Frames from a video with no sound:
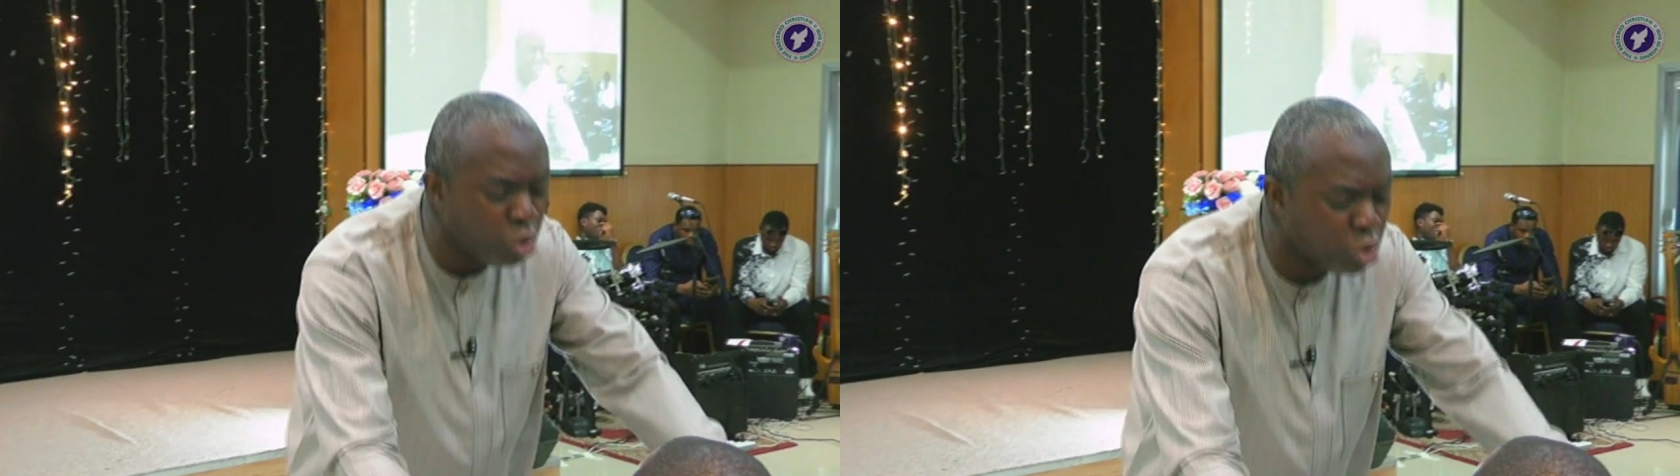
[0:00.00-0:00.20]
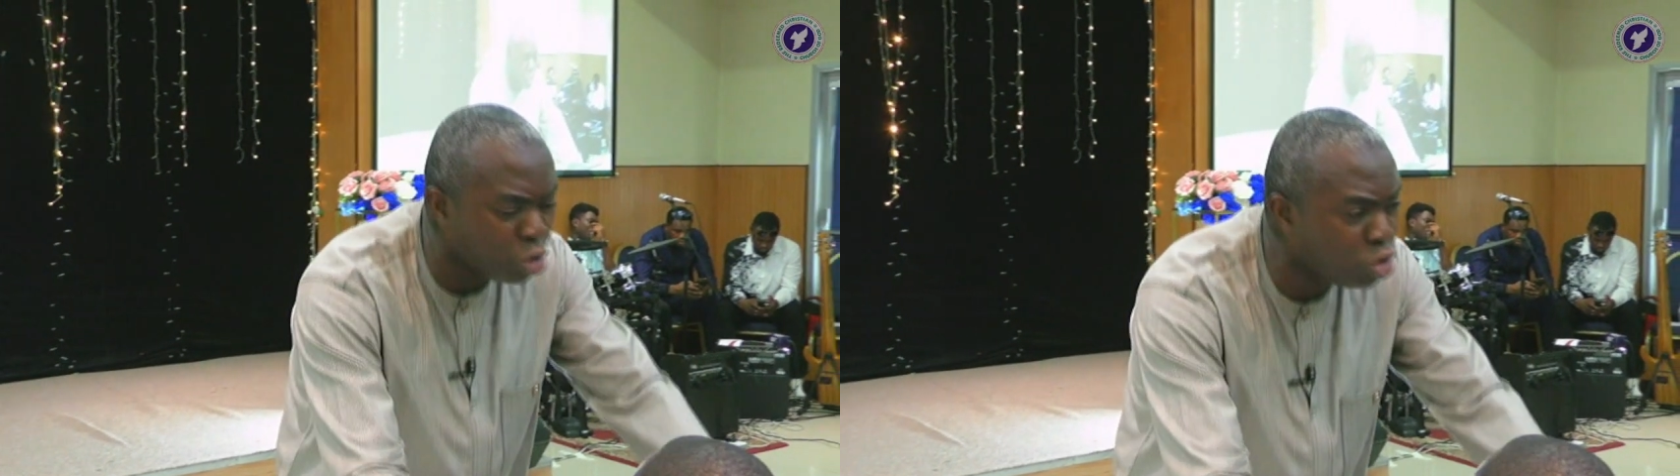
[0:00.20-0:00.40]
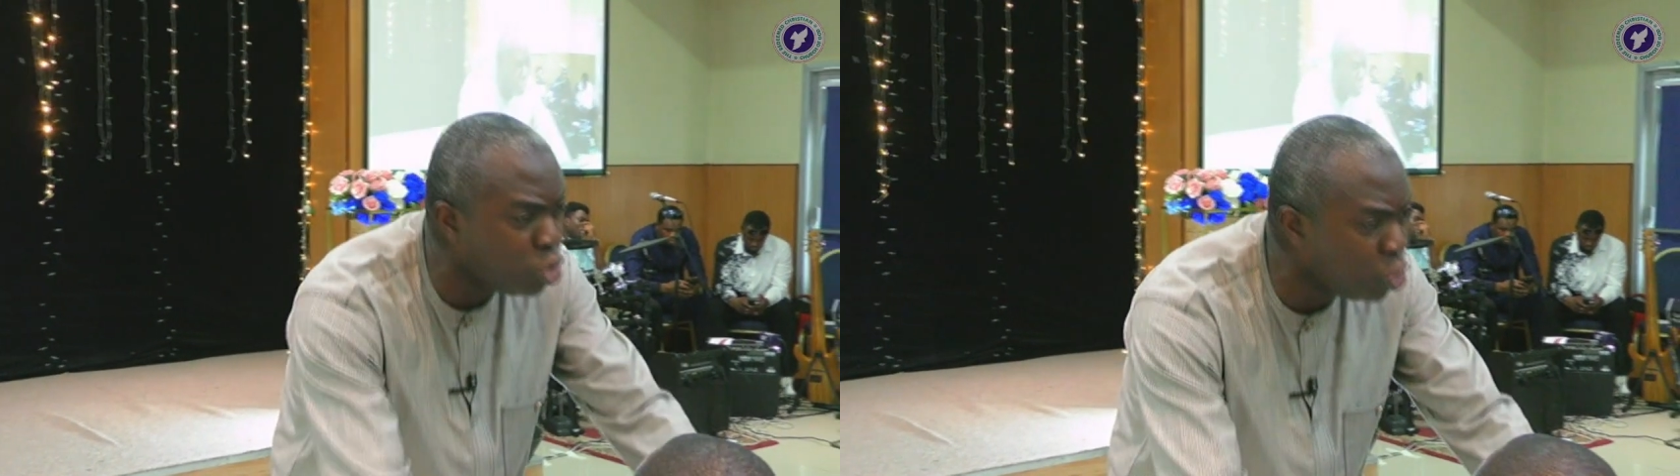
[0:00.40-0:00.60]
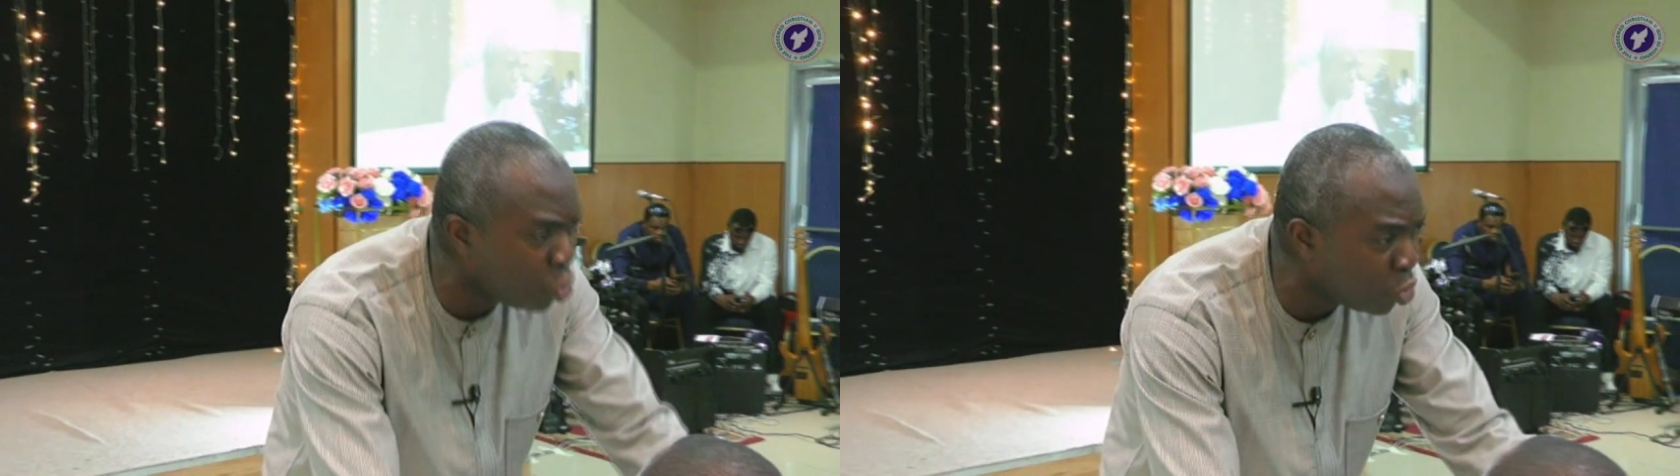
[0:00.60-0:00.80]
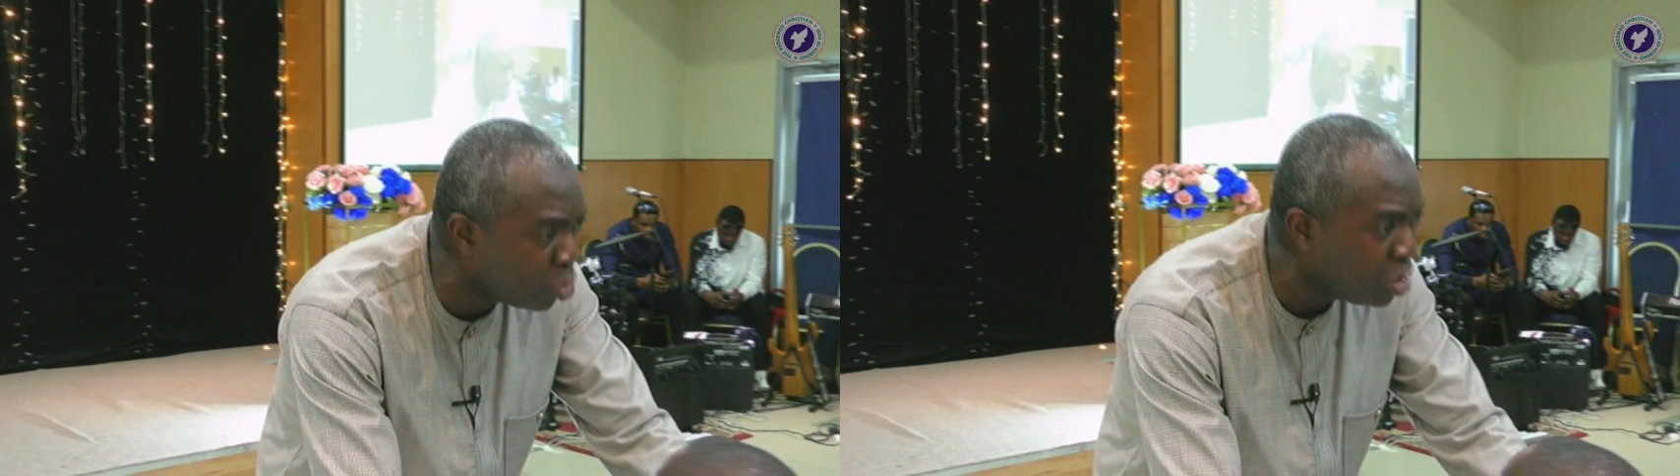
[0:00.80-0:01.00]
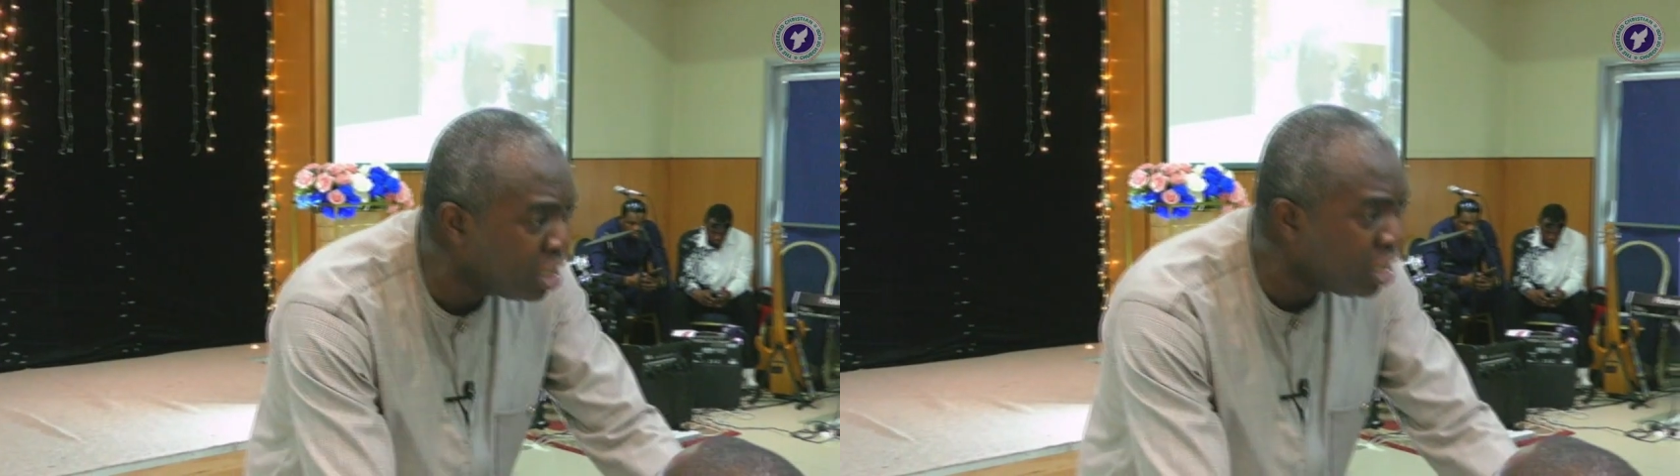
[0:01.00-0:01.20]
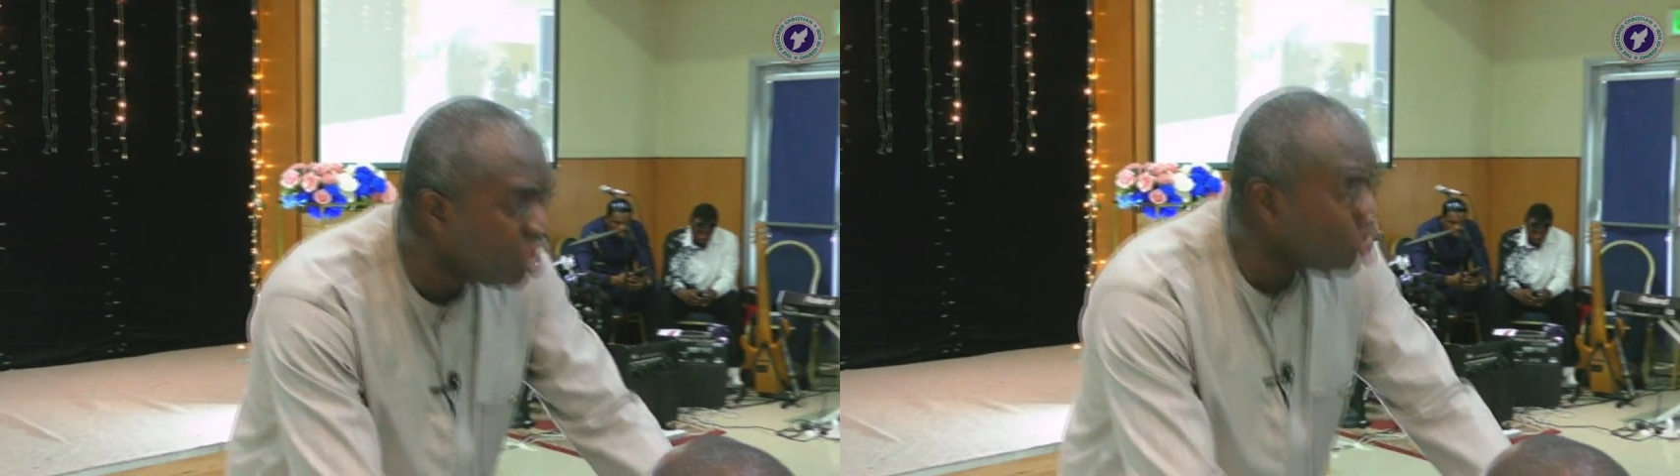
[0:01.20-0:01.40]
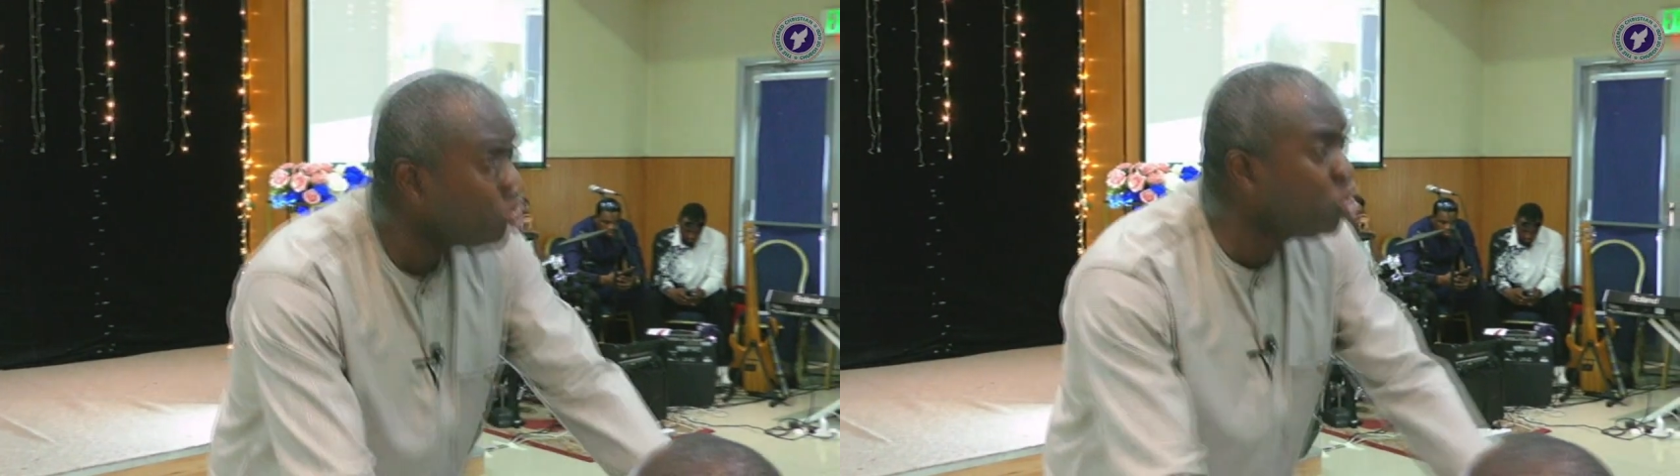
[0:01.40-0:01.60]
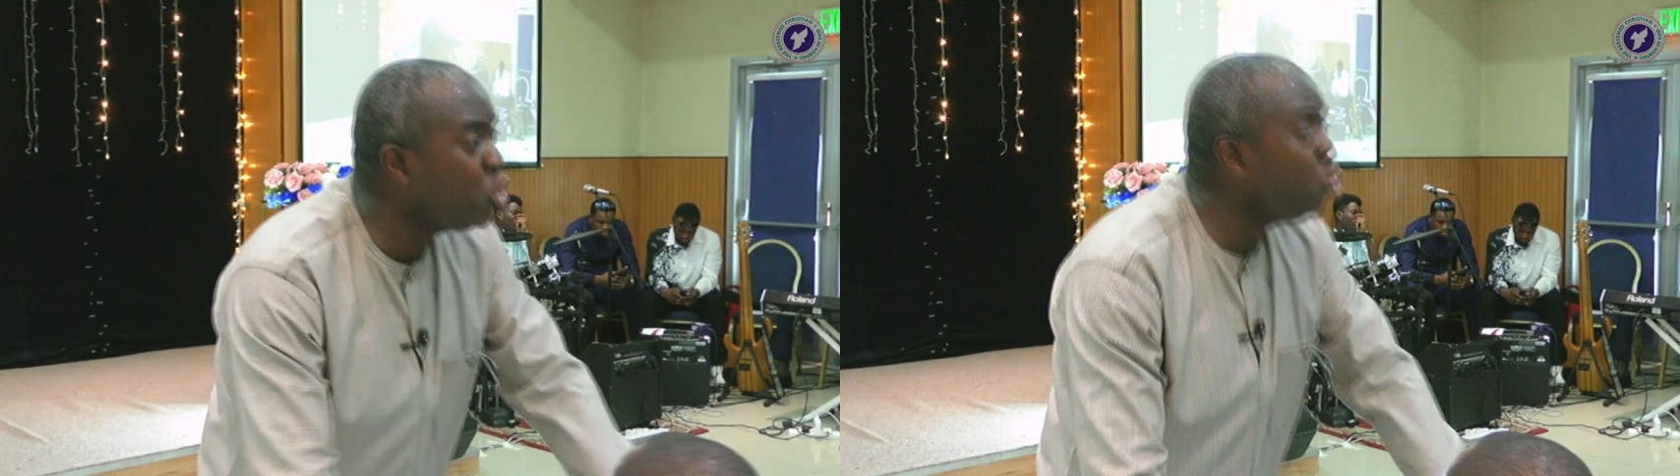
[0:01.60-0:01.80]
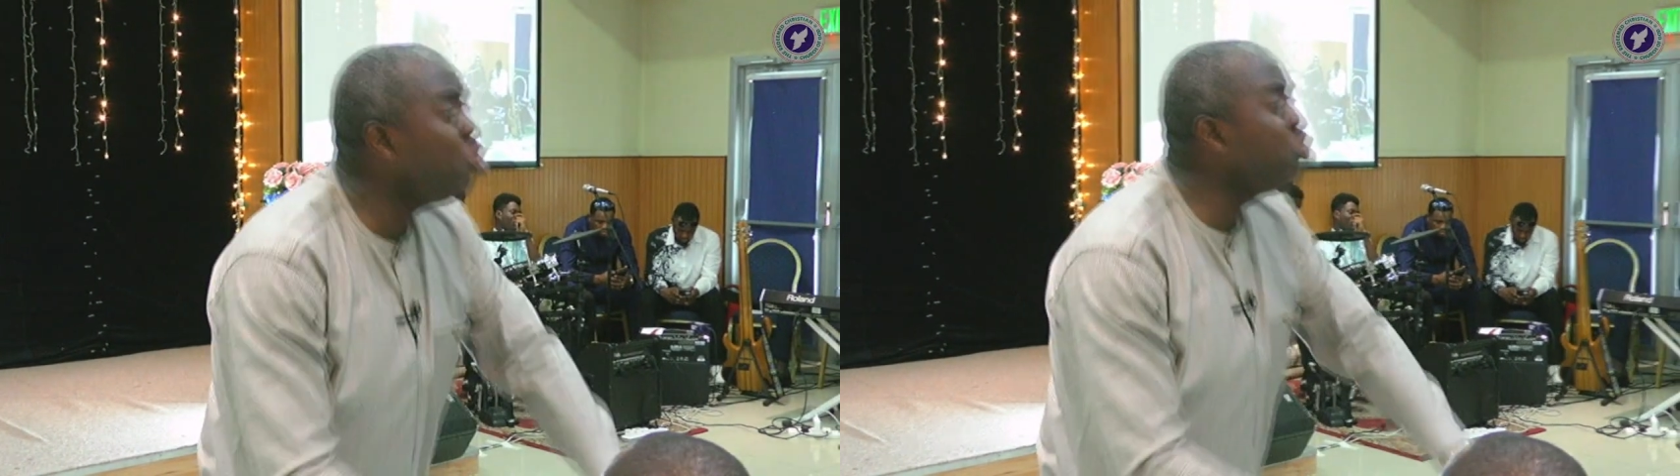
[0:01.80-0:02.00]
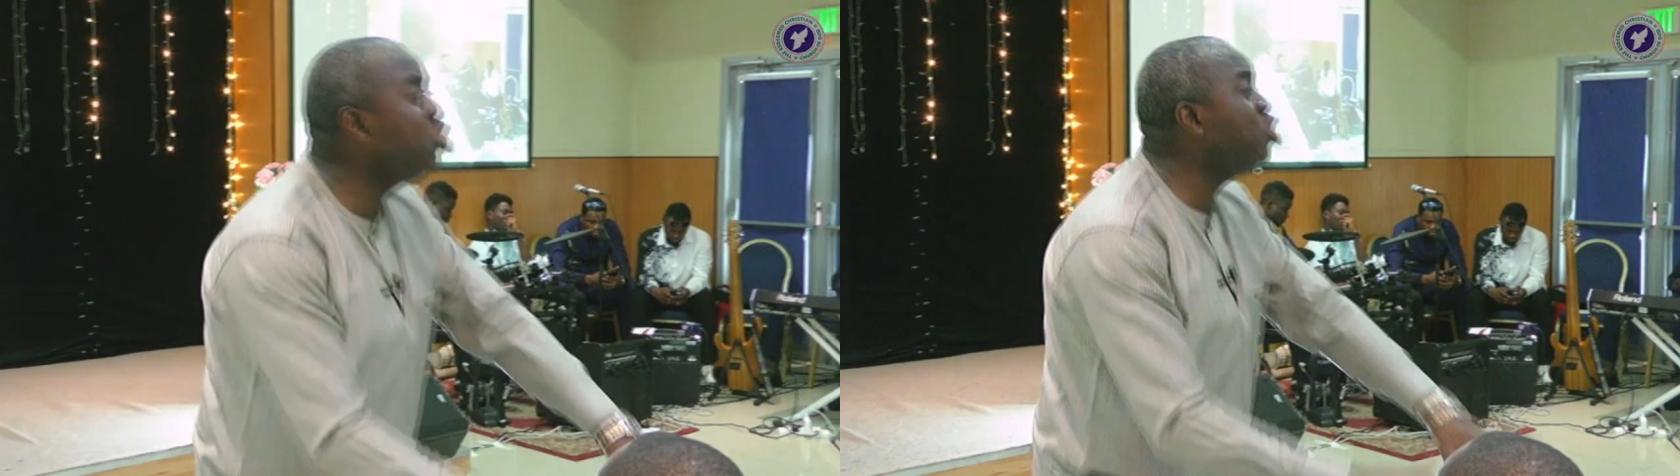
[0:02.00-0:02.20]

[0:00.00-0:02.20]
do, do you